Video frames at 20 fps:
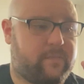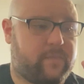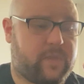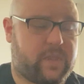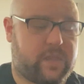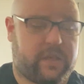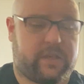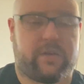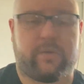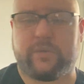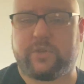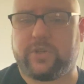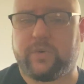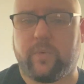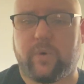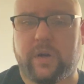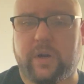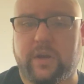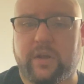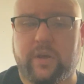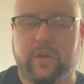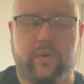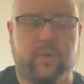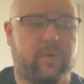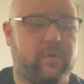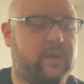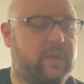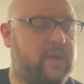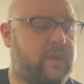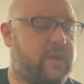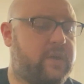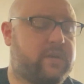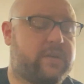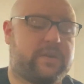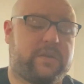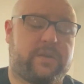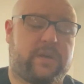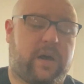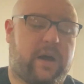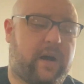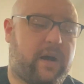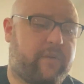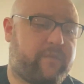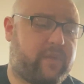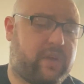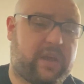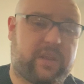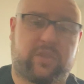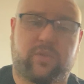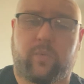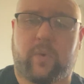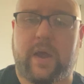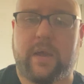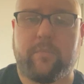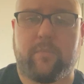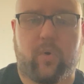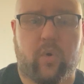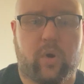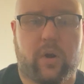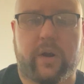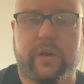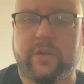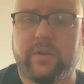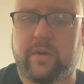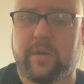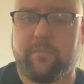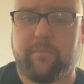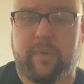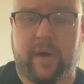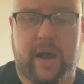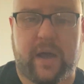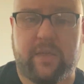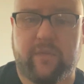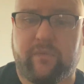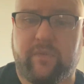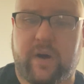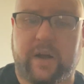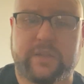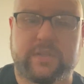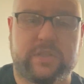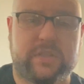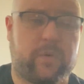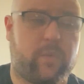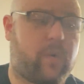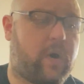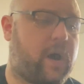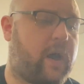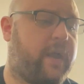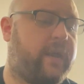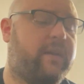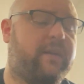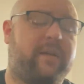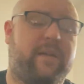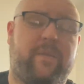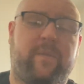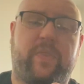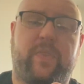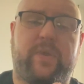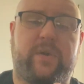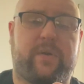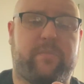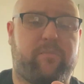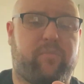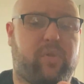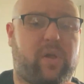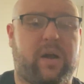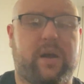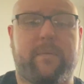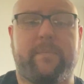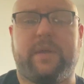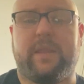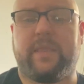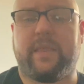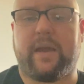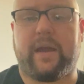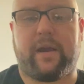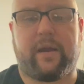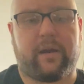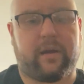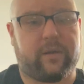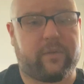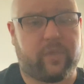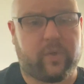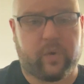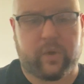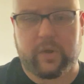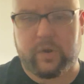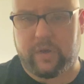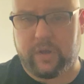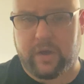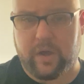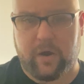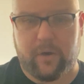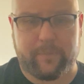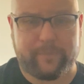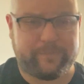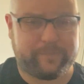They do what you want to do. If you get the right board, you can buy the fonts you want. You can plug them in there. They're good to go.